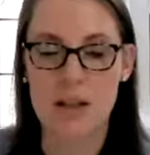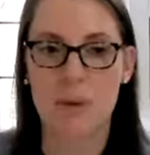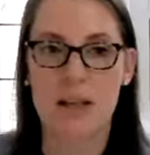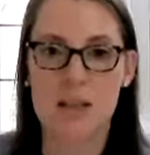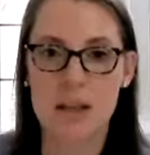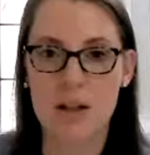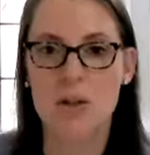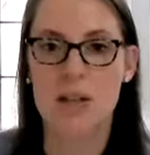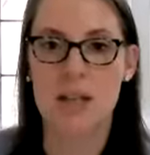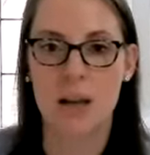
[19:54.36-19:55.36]
And my signal
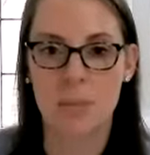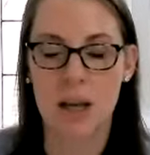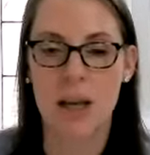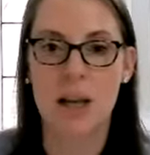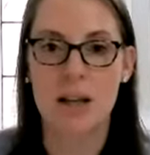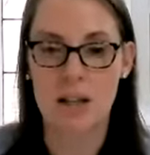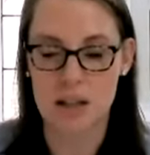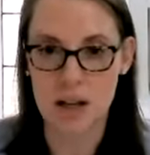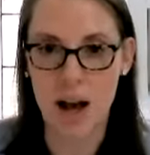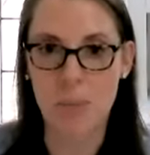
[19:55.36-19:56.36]
to tell me to
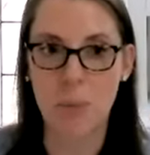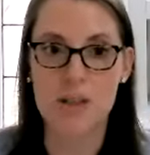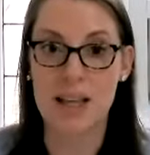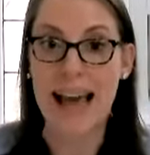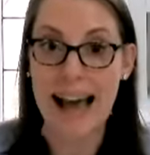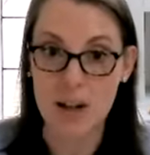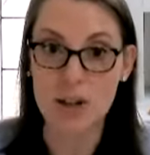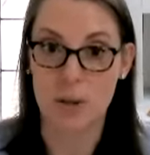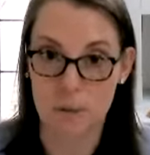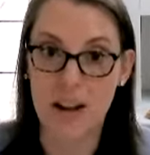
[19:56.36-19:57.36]
stop was I
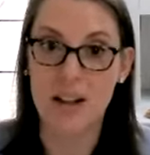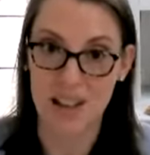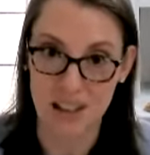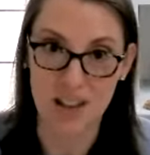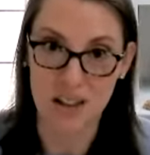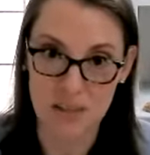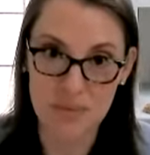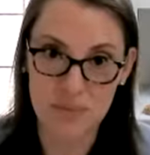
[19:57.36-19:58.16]
actually felt ill.